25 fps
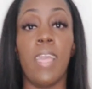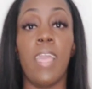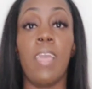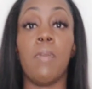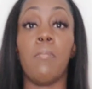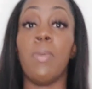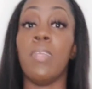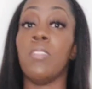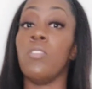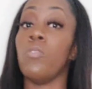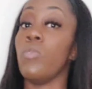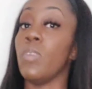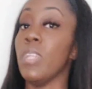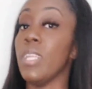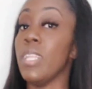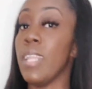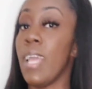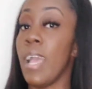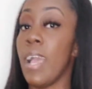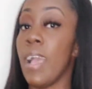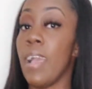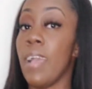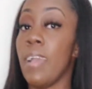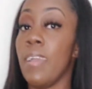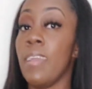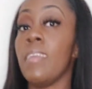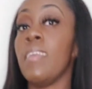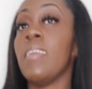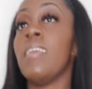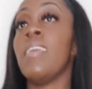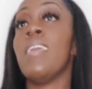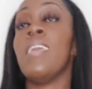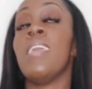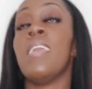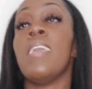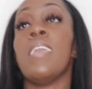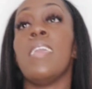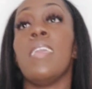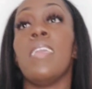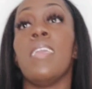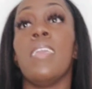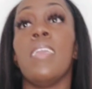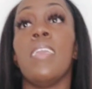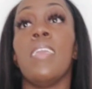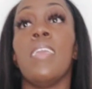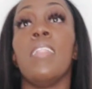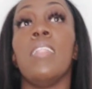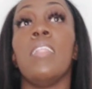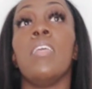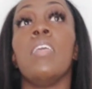I had him at 29,
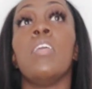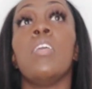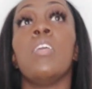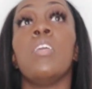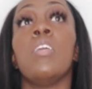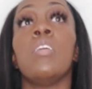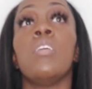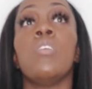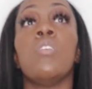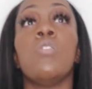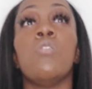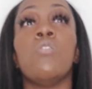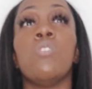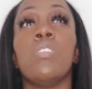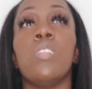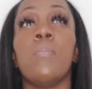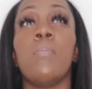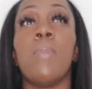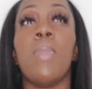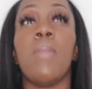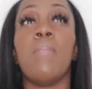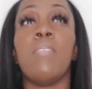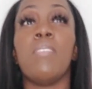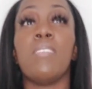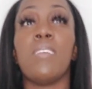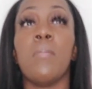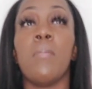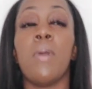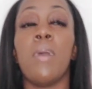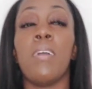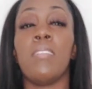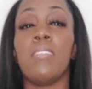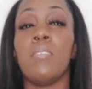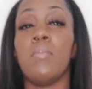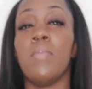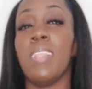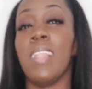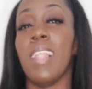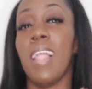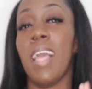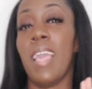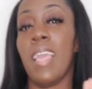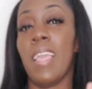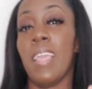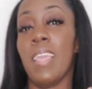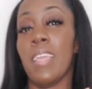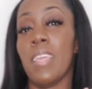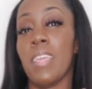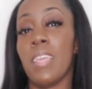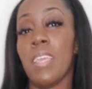and usually babies come out to be
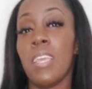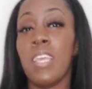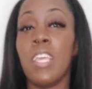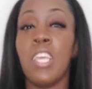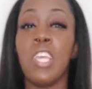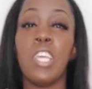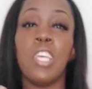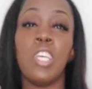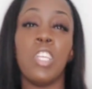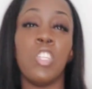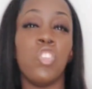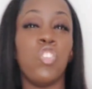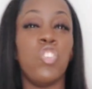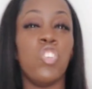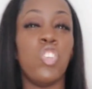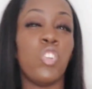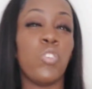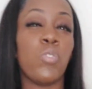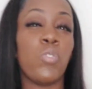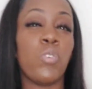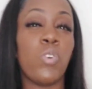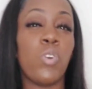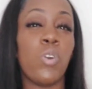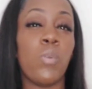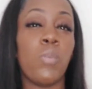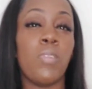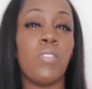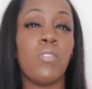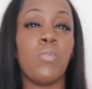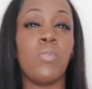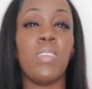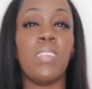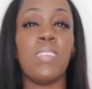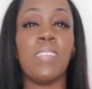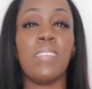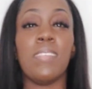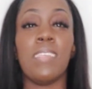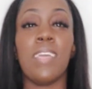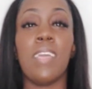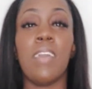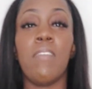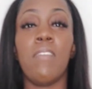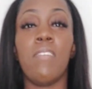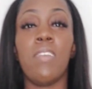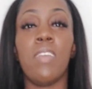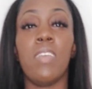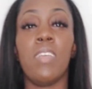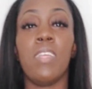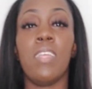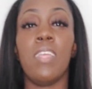like general between
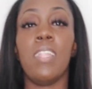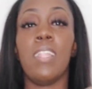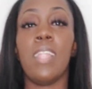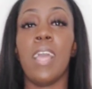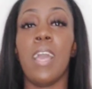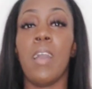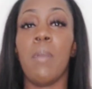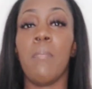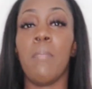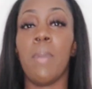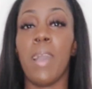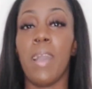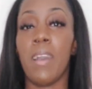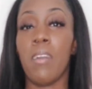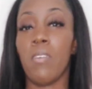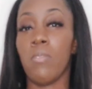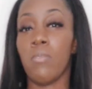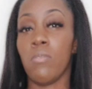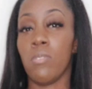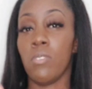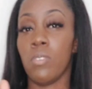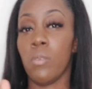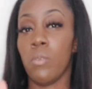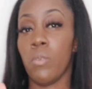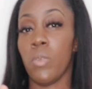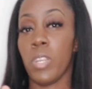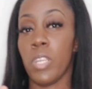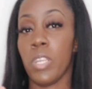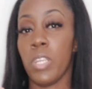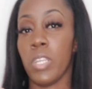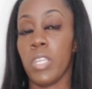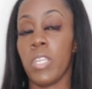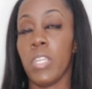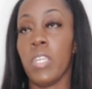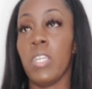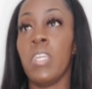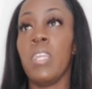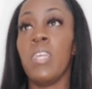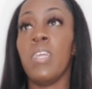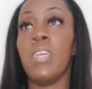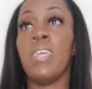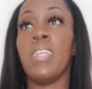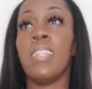7 and 9 pounds, somewhere in there.